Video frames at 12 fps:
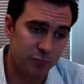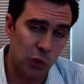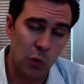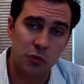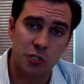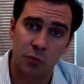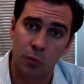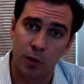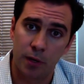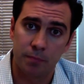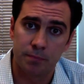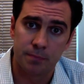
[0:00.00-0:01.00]
Do what you want.
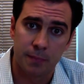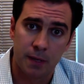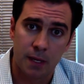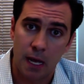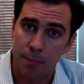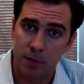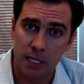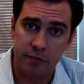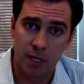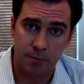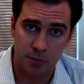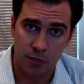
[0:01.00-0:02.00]
I'm going to leave
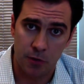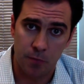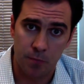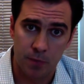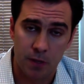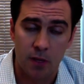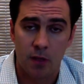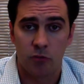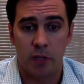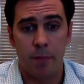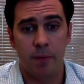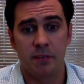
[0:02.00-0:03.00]
it up to you. So
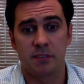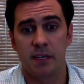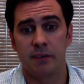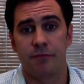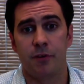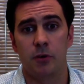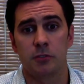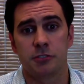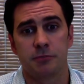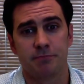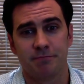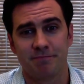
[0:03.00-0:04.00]
that being said, folks,
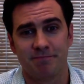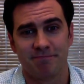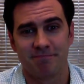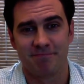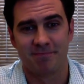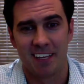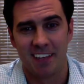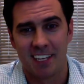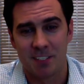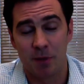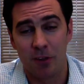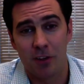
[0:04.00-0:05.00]

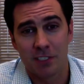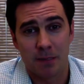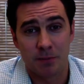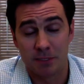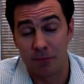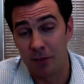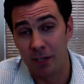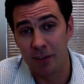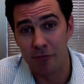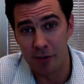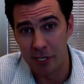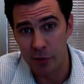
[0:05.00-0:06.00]
it's been a long time since I've done a
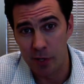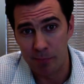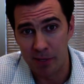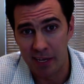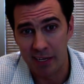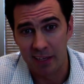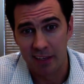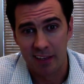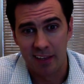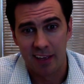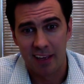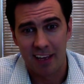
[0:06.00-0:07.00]
video update.
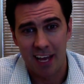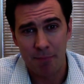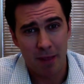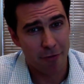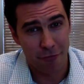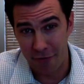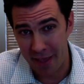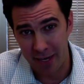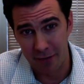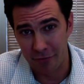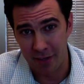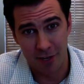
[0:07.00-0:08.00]
I'm not a fan
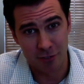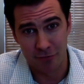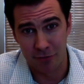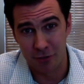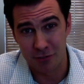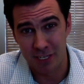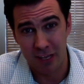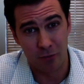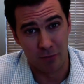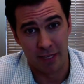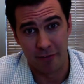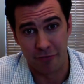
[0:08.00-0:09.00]
of controversy. I don't
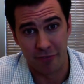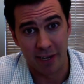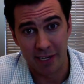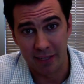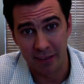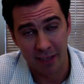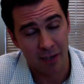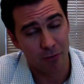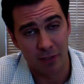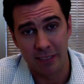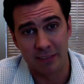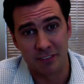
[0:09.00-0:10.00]
like fighting. I don't
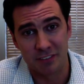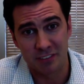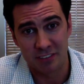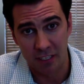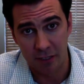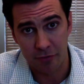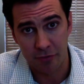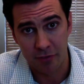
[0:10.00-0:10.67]
like this stuff.